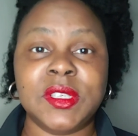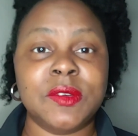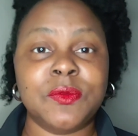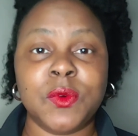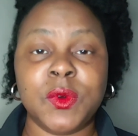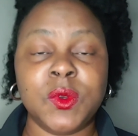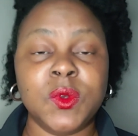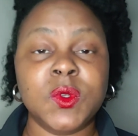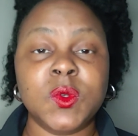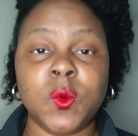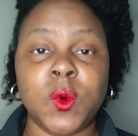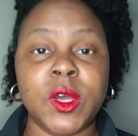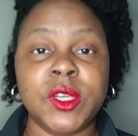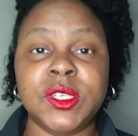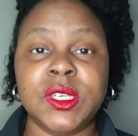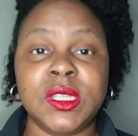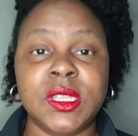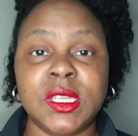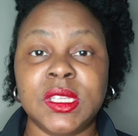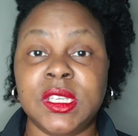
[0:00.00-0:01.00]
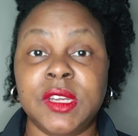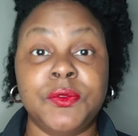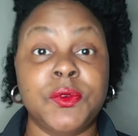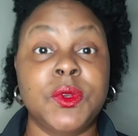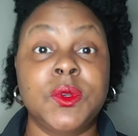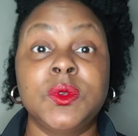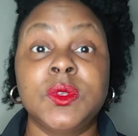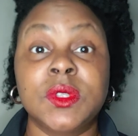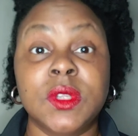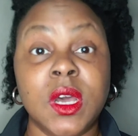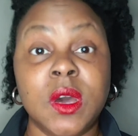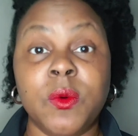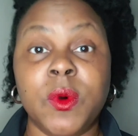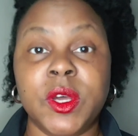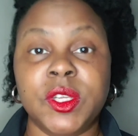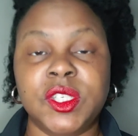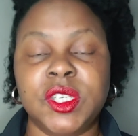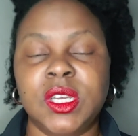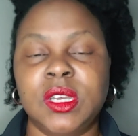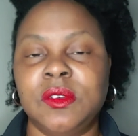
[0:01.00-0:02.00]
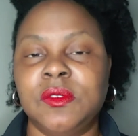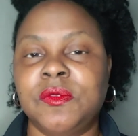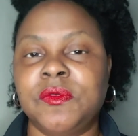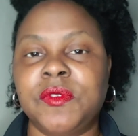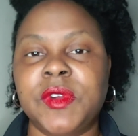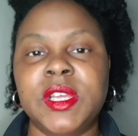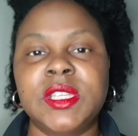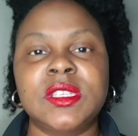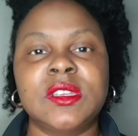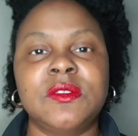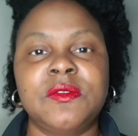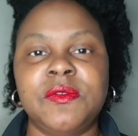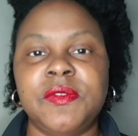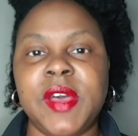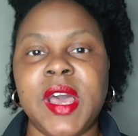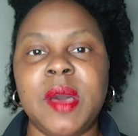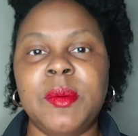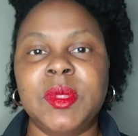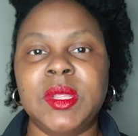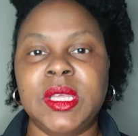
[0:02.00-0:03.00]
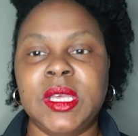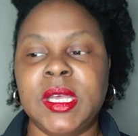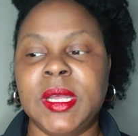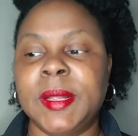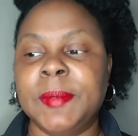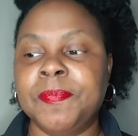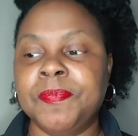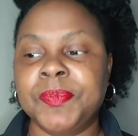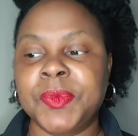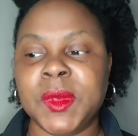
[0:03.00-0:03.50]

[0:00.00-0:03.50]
everyone who's watching this, everyone who's not watching, friends and family,